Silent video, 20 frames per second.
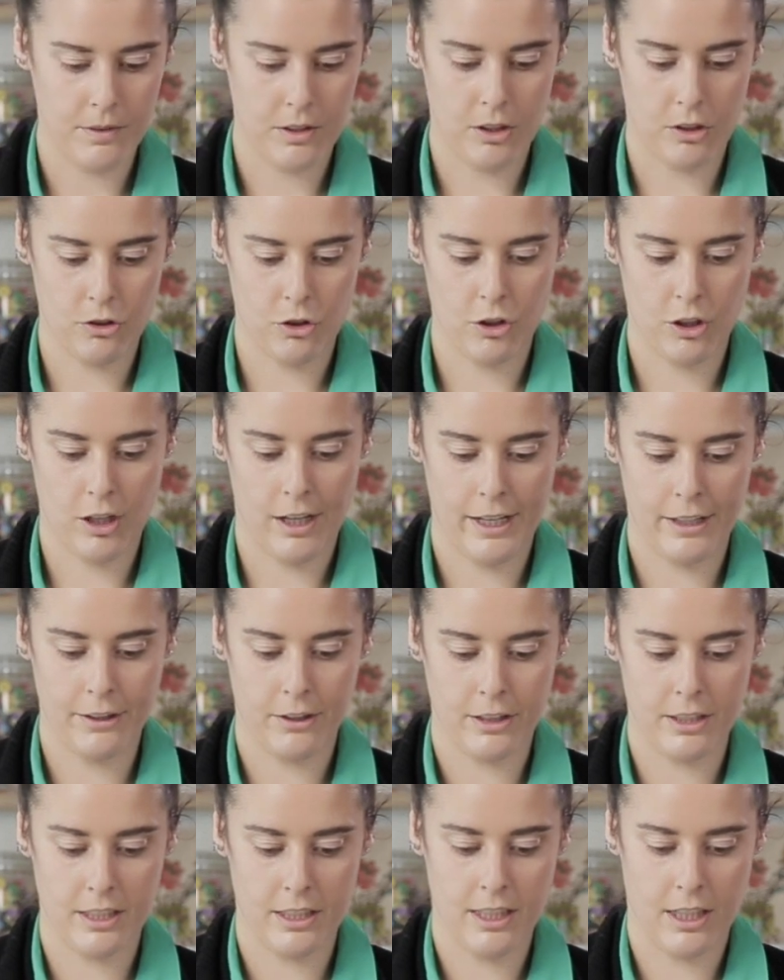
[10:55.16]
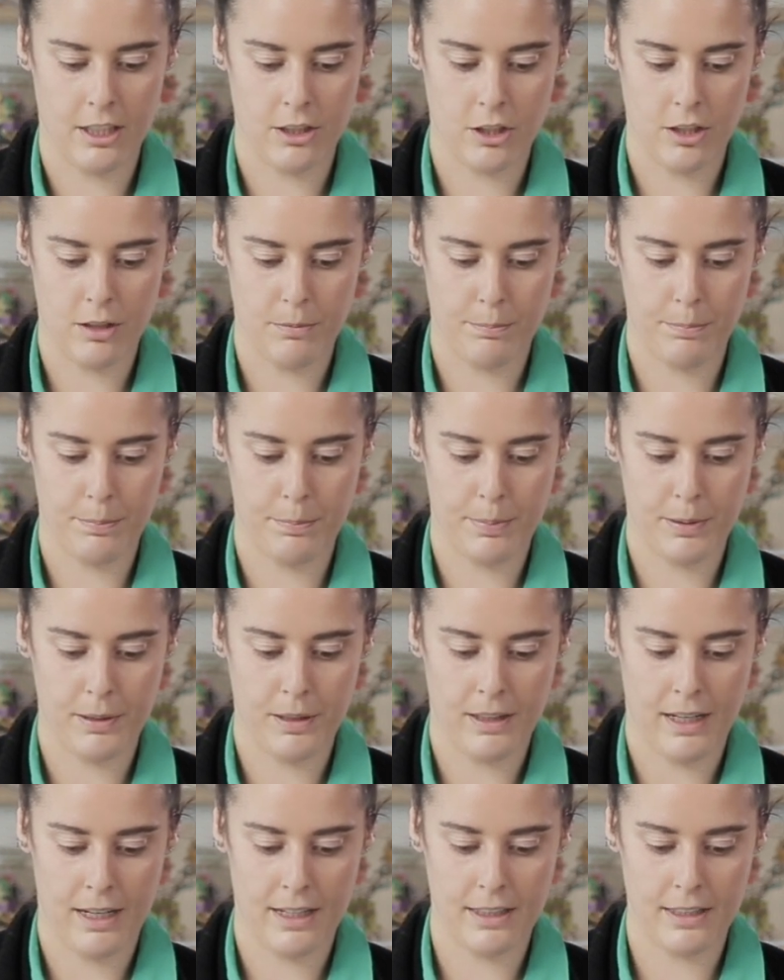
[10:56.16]
So try not to touch the
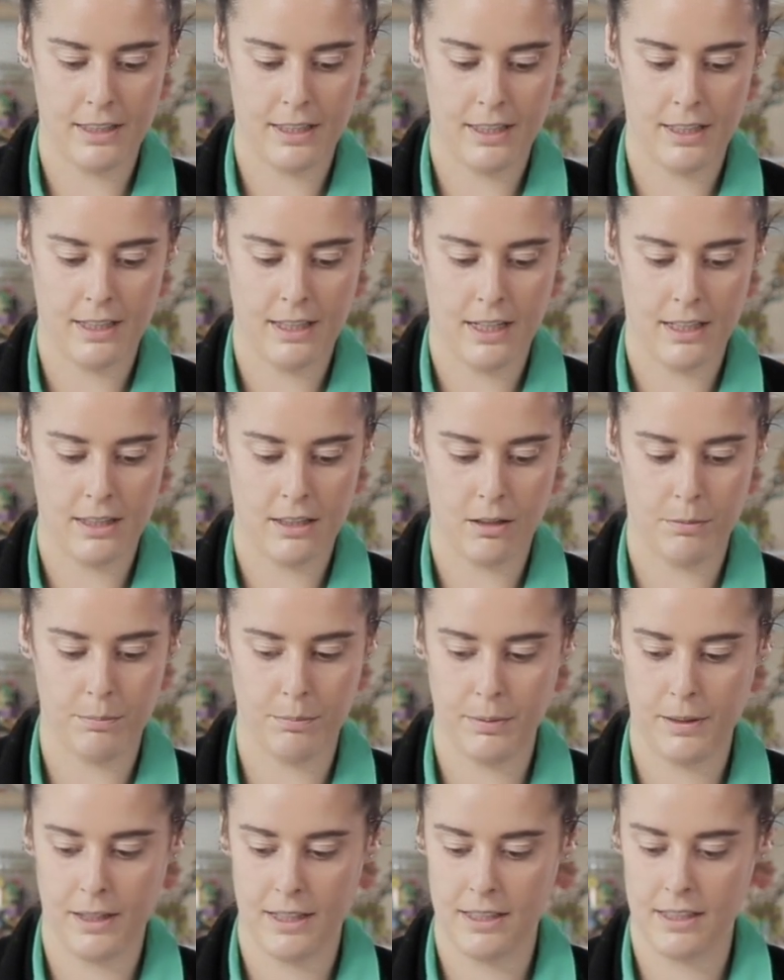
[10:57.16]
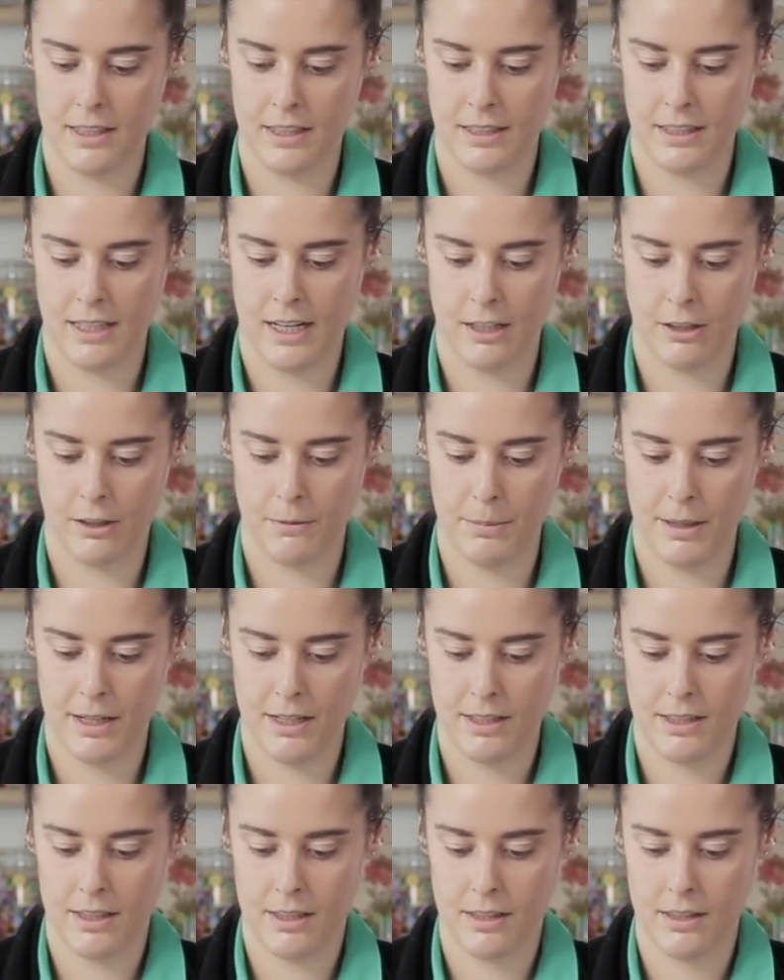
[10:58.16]
plate as you're placing down your
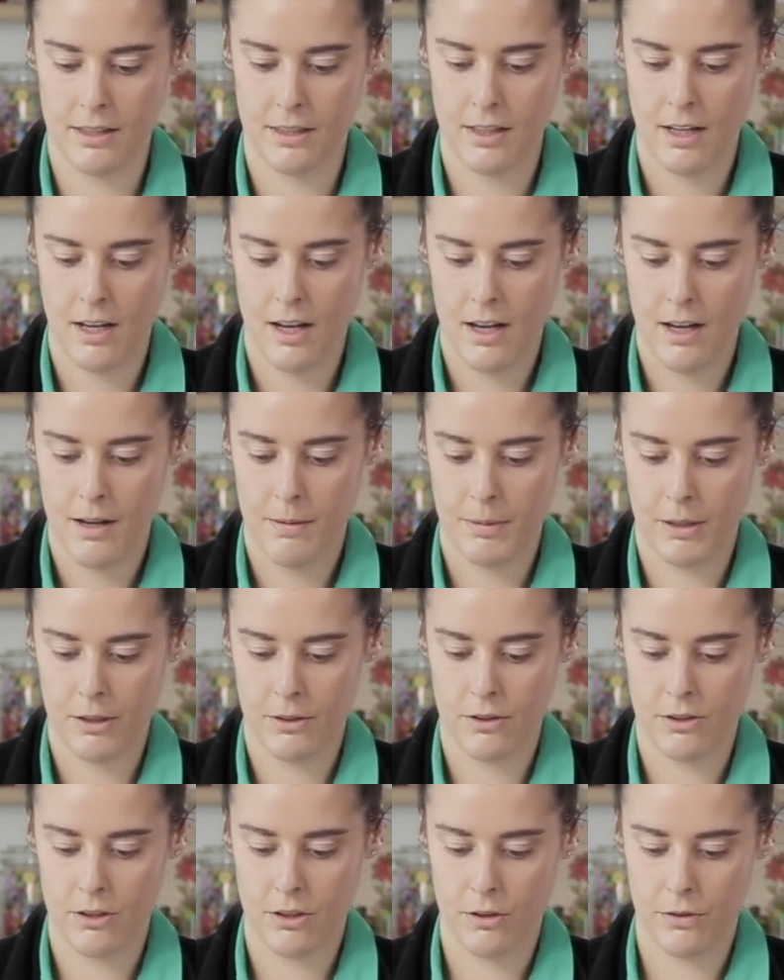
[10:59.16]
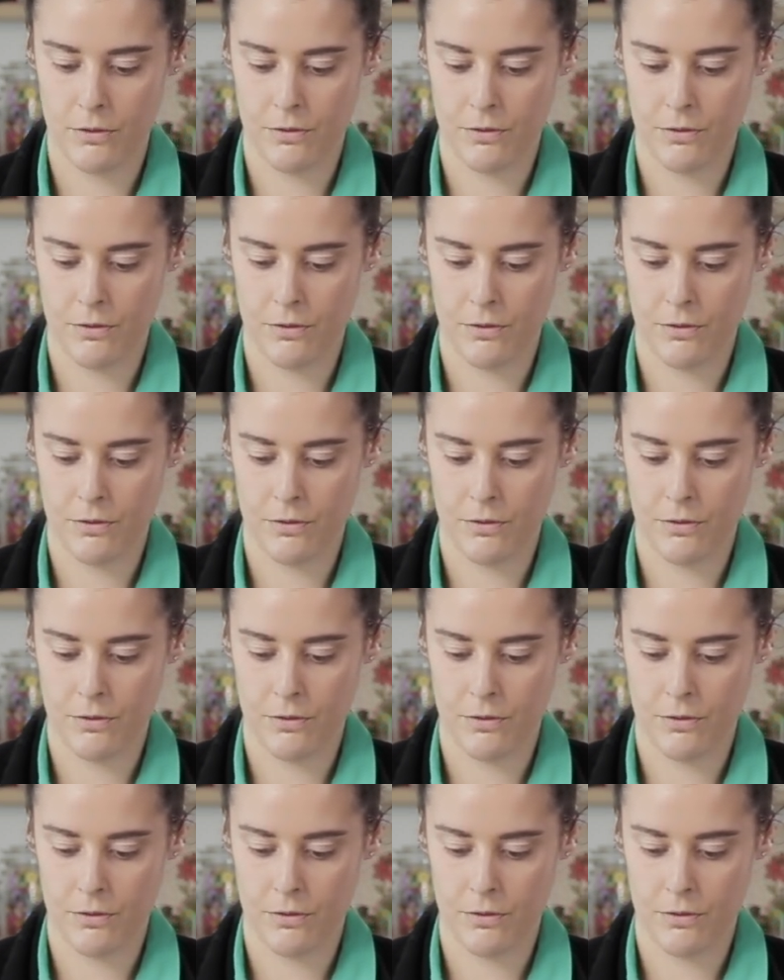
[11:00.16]
pieces because your